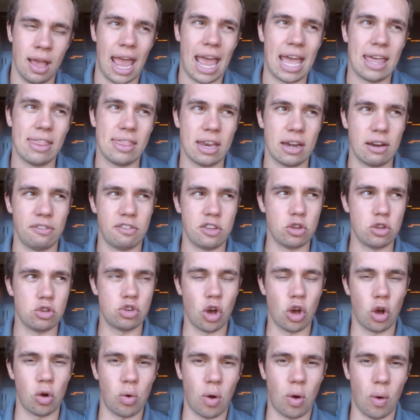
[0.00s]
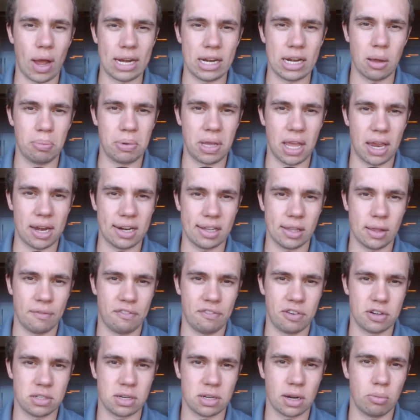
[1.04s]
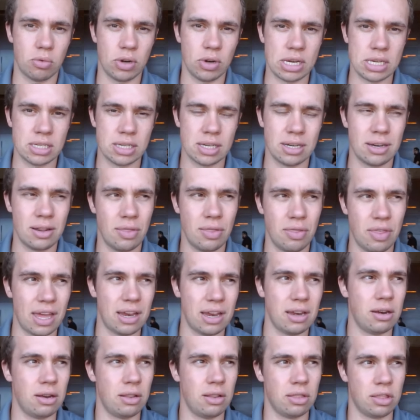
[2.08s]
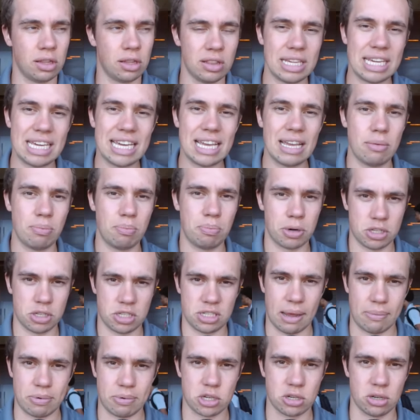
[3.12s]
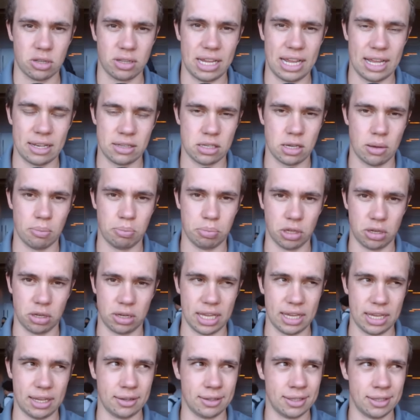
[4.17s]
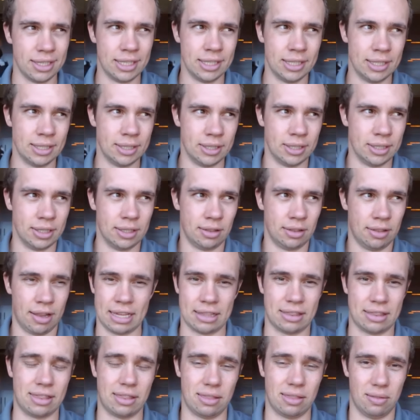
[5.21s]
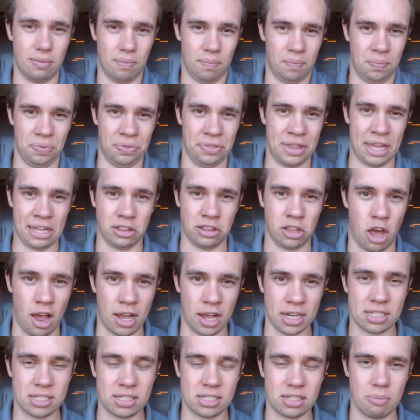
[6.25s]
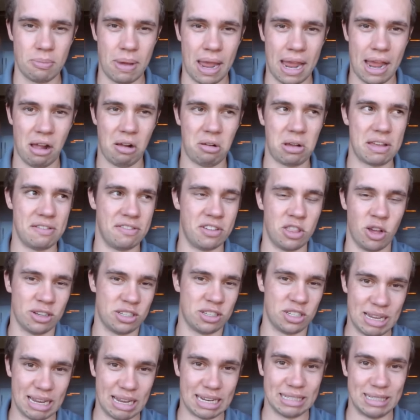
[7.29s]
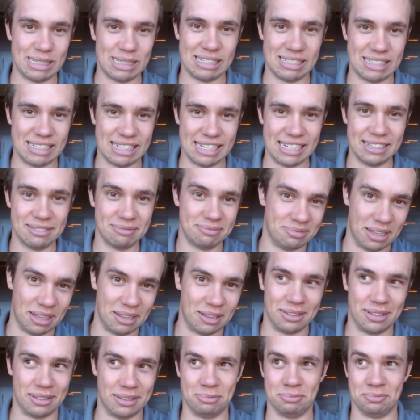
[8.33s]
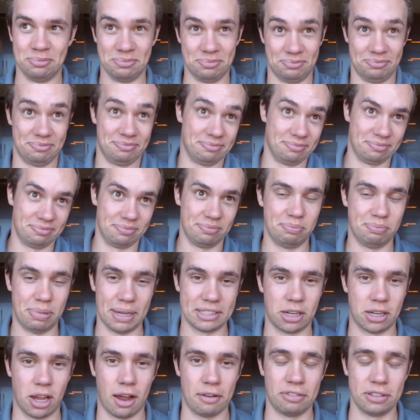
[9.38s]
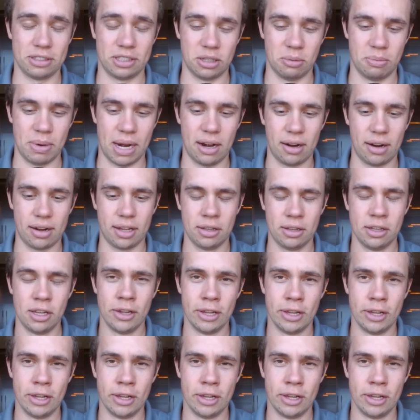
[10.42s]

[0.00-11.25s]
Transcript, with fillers: And then if you don't wind up getting them for some reason, then the league perceptionally ends up looking like they lost somehow, even though it's the S E C, best conference in America.